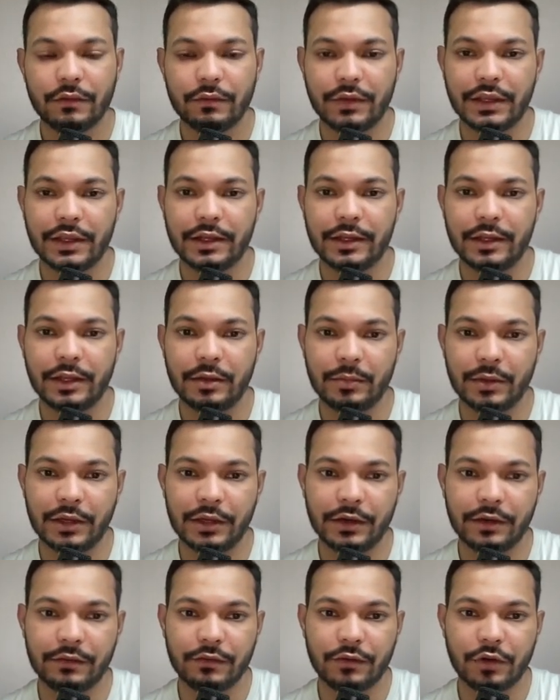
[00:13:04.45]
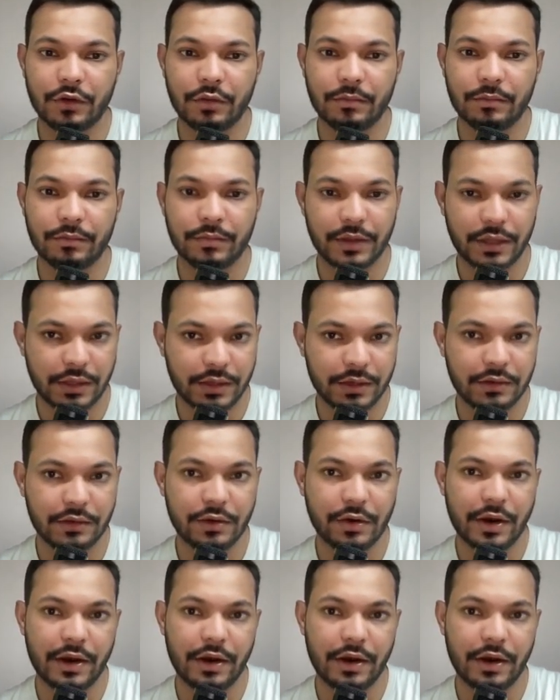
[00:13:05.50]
We can email it from here,